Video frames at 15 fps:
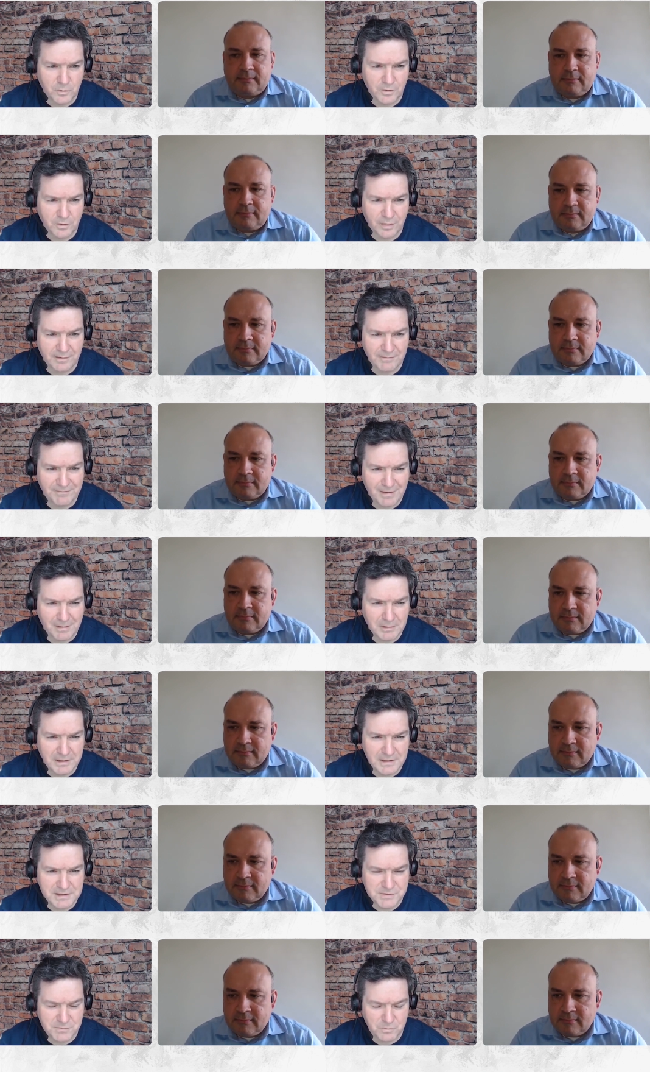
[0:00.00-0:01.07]
Speaker 1: about what that
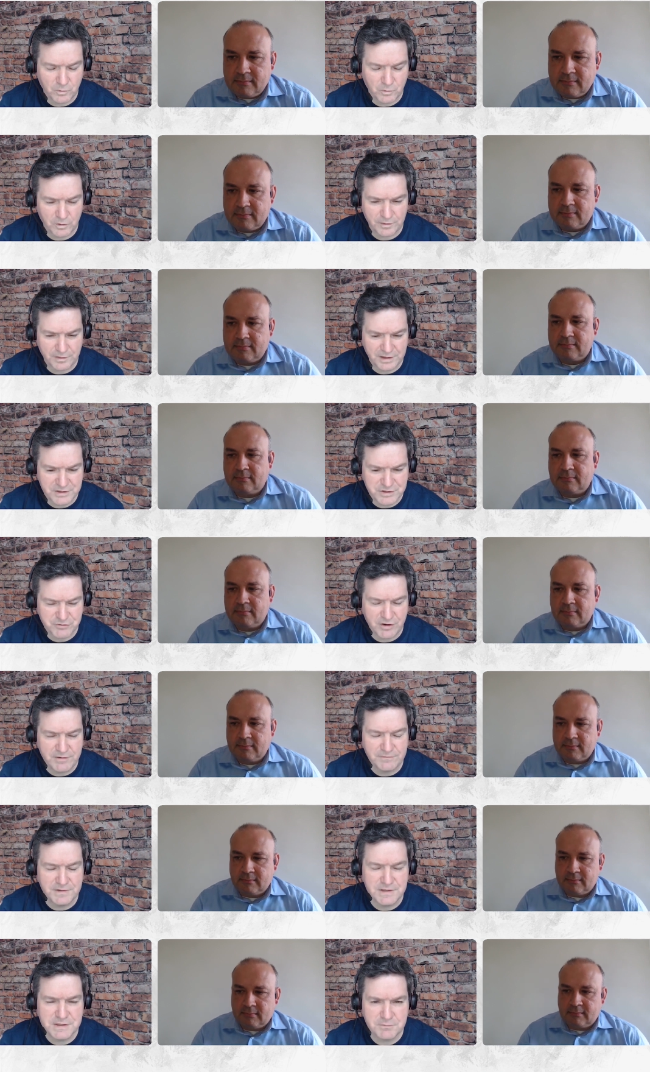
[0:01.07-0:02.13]
family is and what their
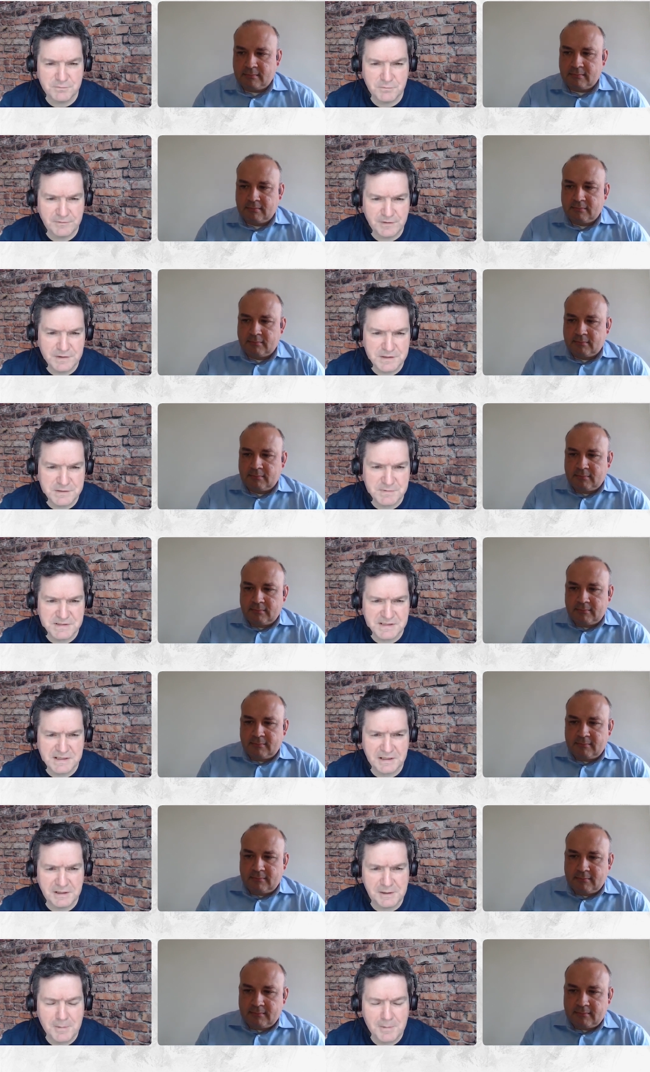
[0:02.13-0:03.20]
strength is within this
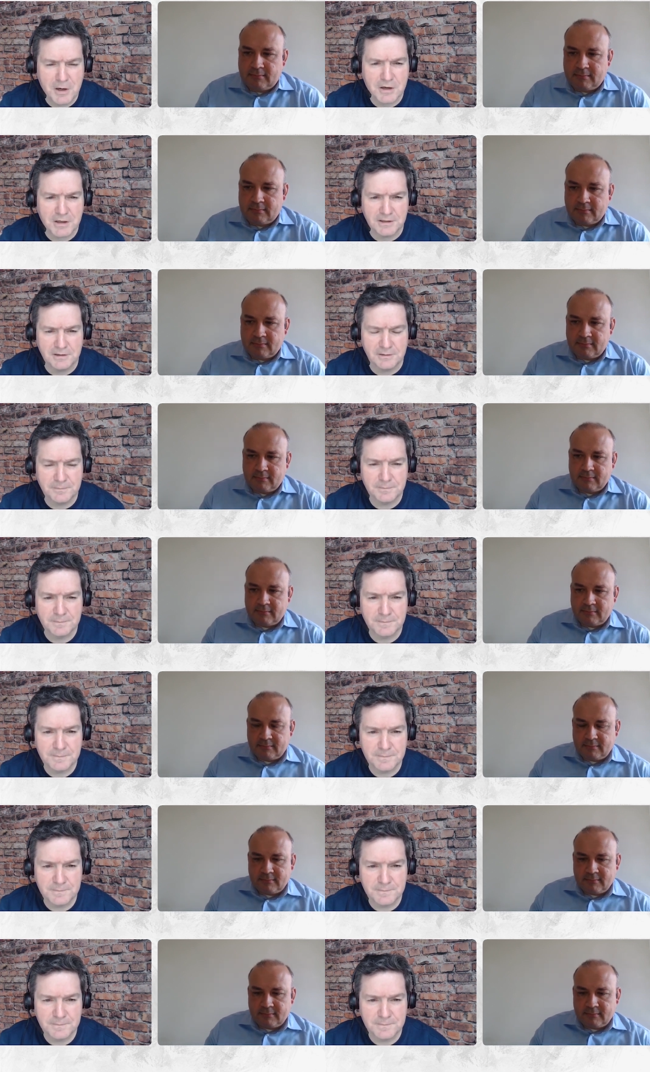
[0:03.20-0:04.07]
particular market?